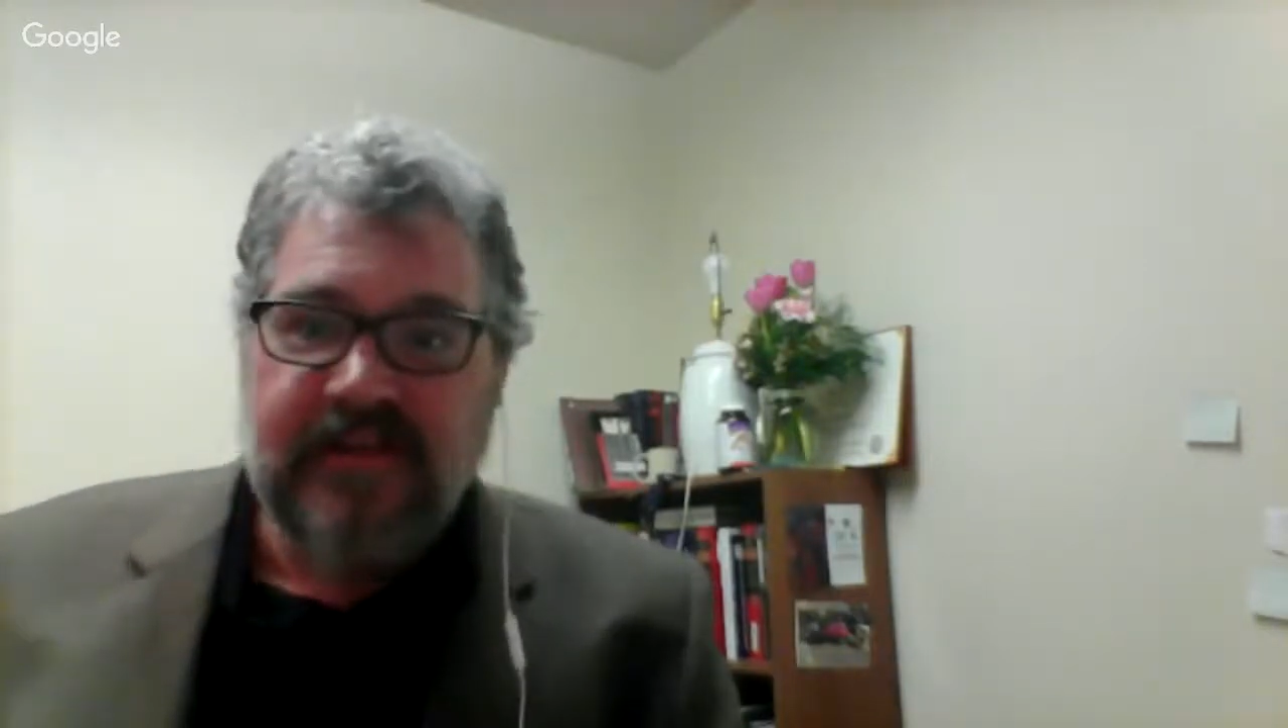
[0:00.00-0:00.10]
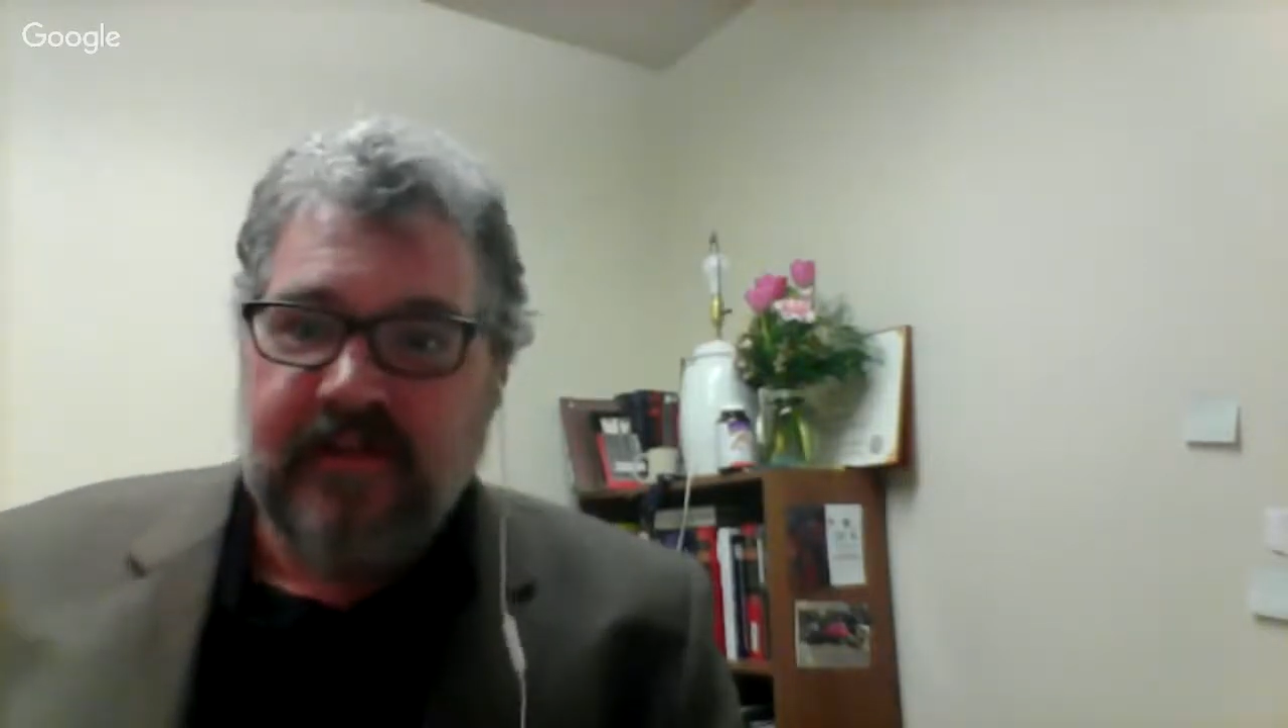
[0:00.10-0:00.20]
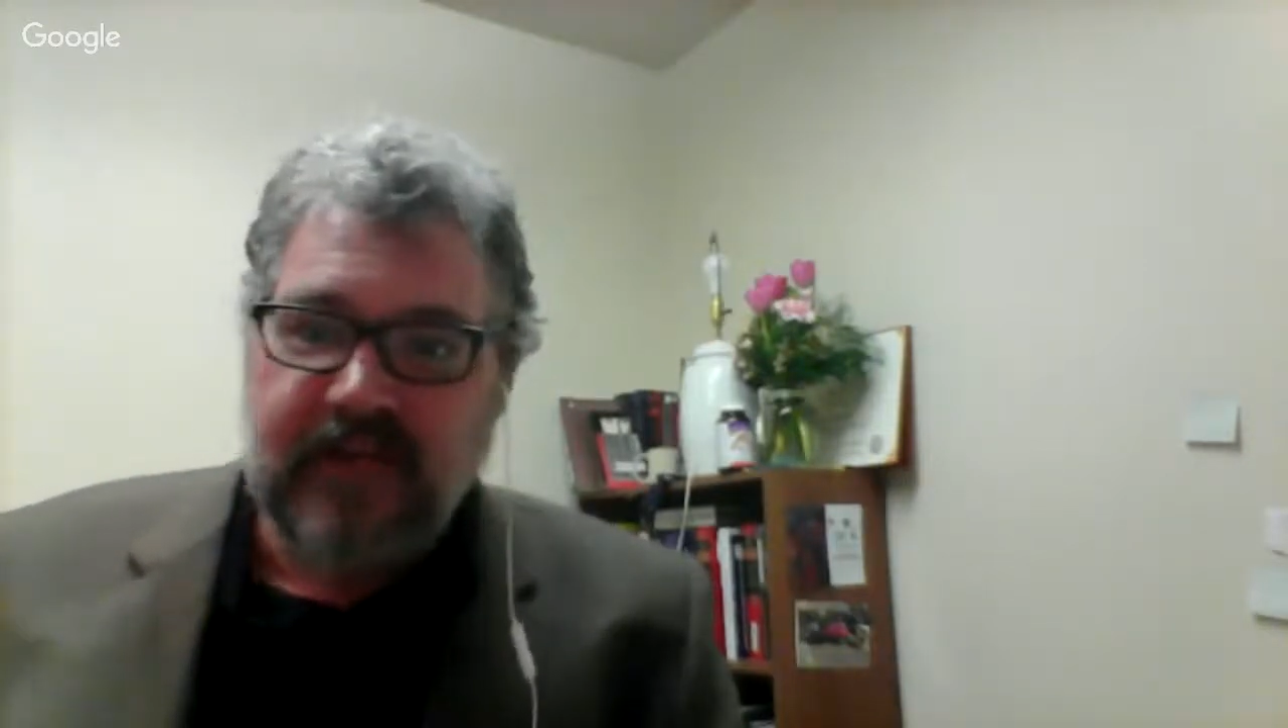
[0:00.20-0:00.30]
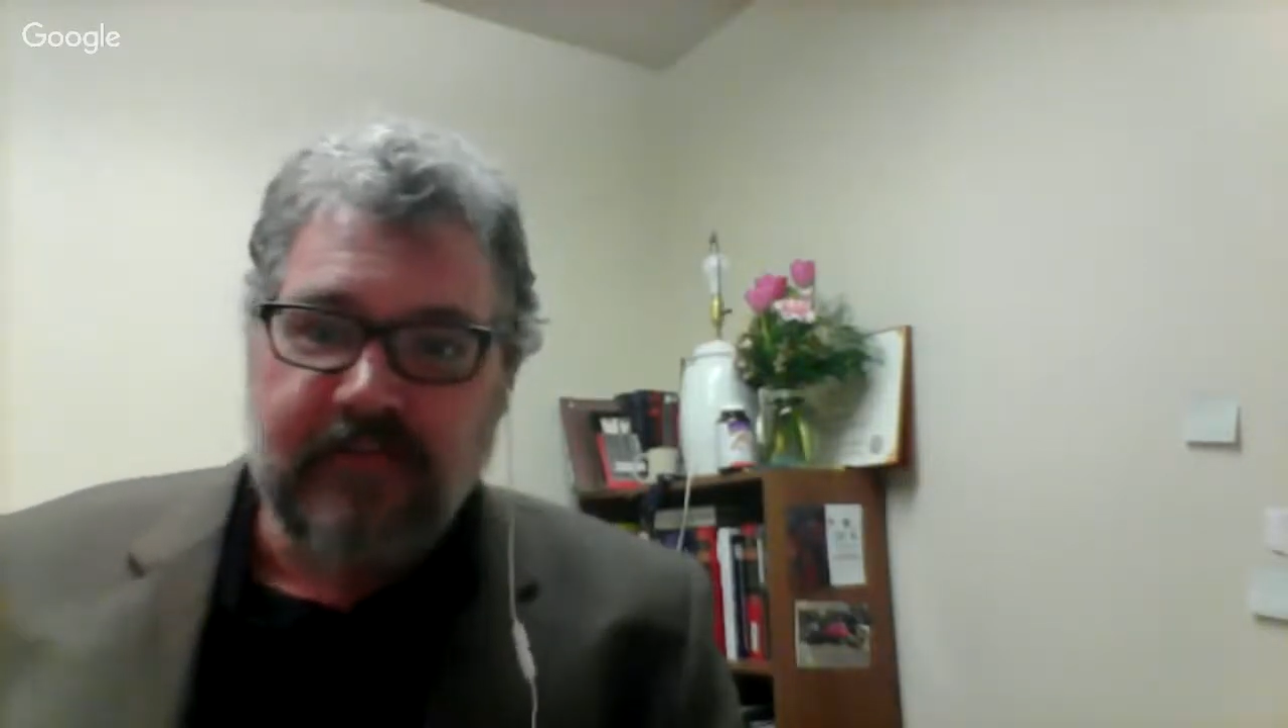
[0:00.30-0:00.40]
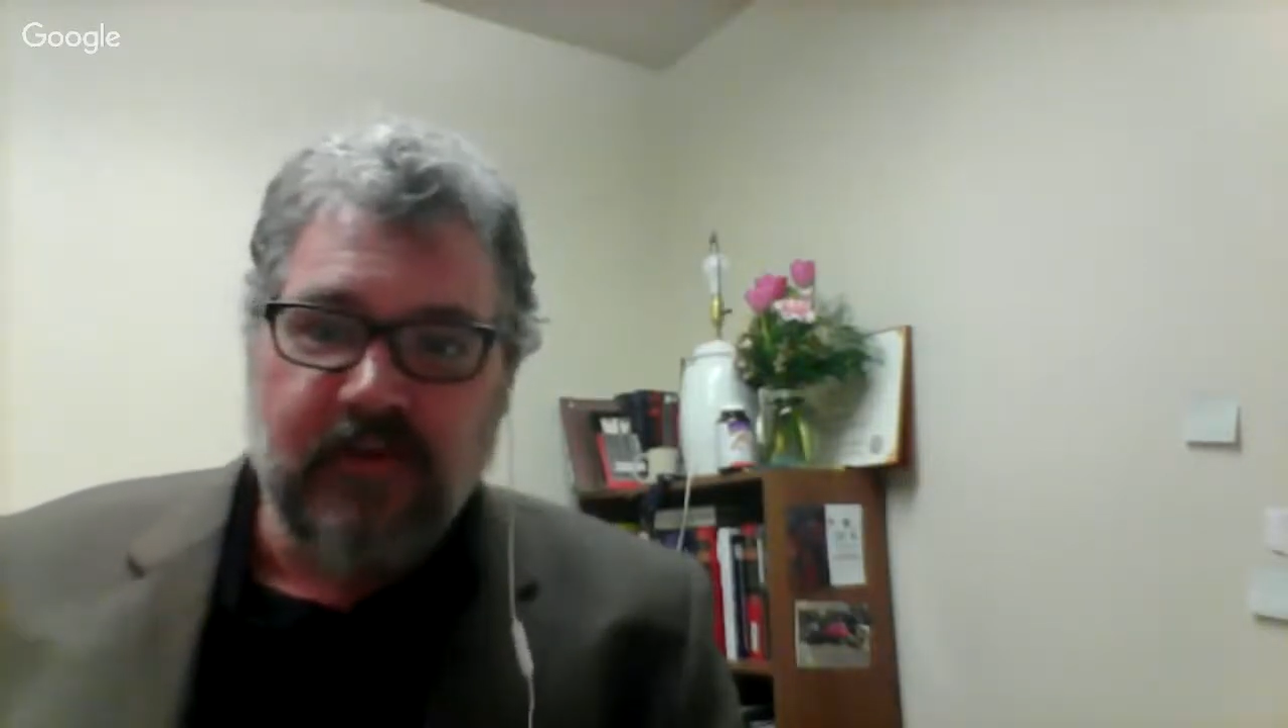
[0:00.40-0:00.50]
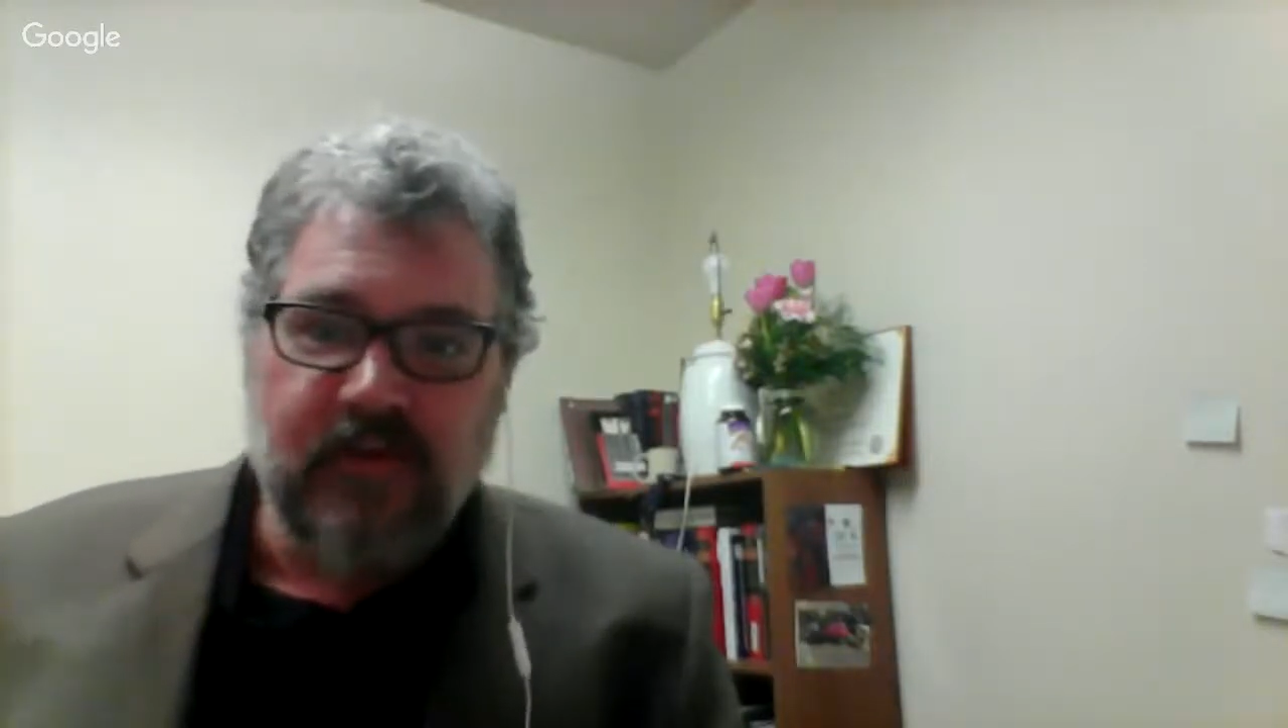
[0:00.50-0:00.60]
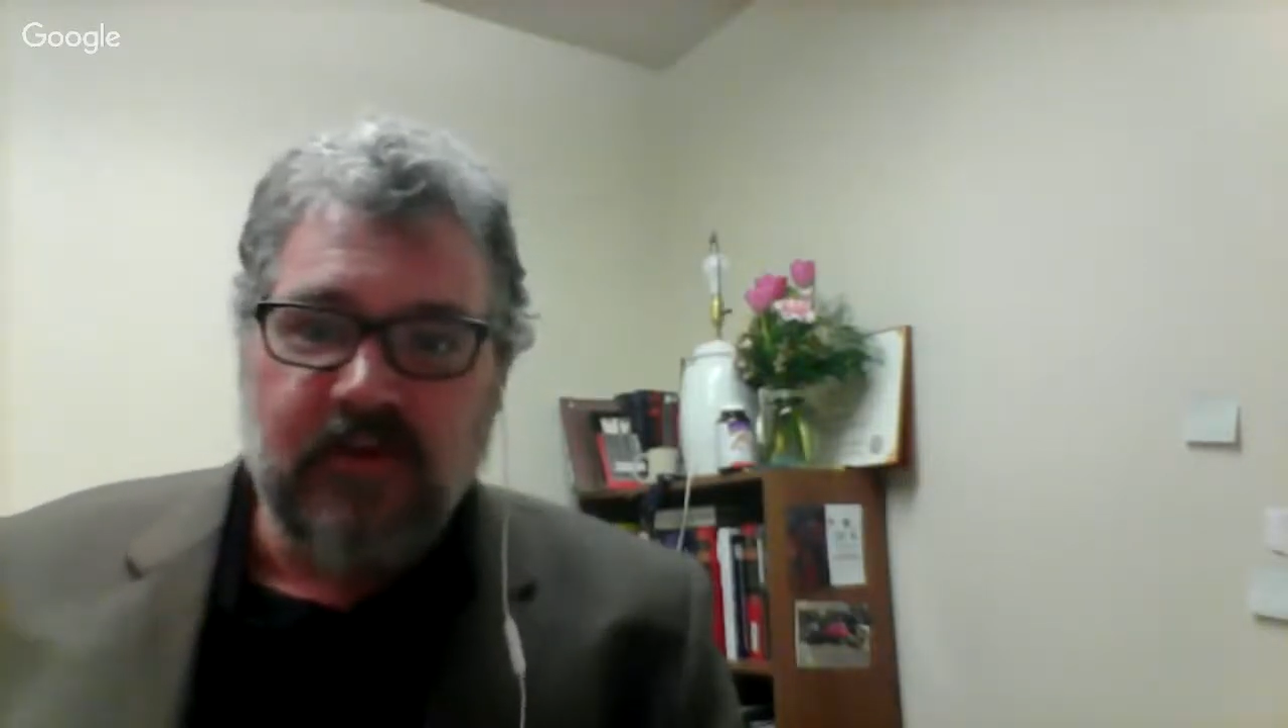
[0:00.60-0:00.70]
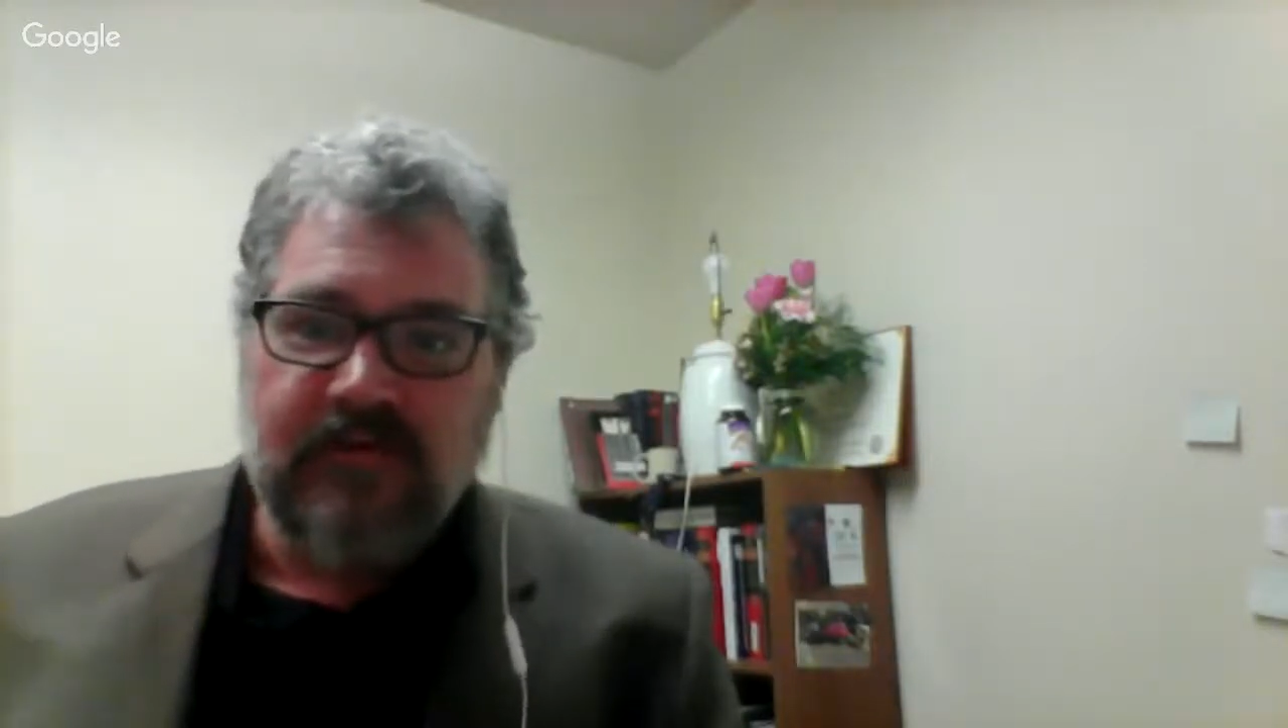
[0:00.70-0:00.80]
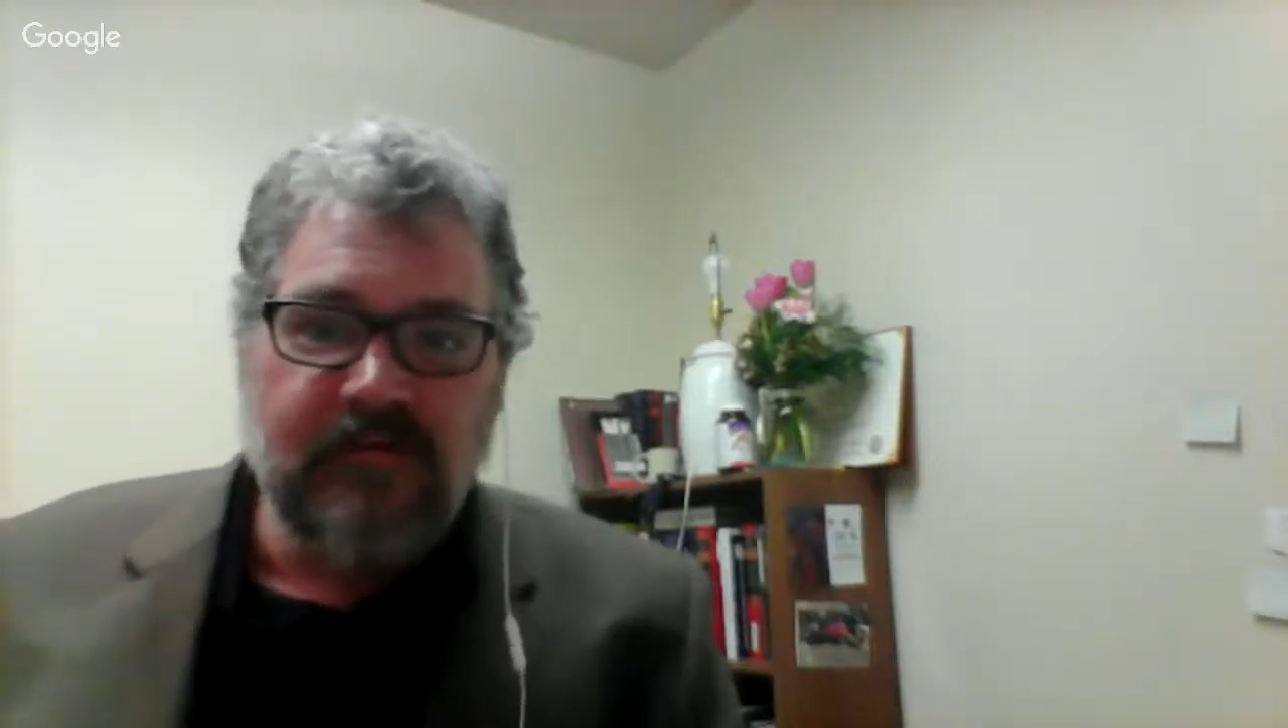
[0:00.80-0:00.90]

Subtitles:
The people